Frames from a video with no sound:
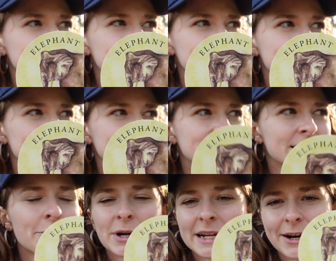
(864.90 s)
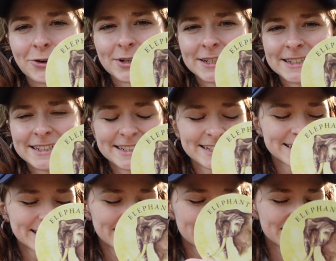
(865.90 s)
sense it's like slow it down
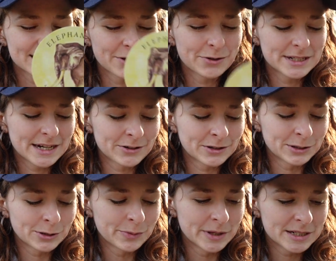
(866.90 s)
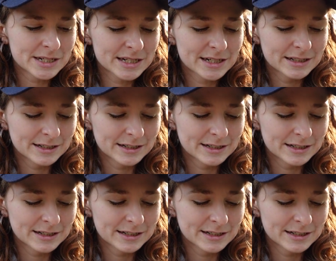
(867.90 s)
a little bit,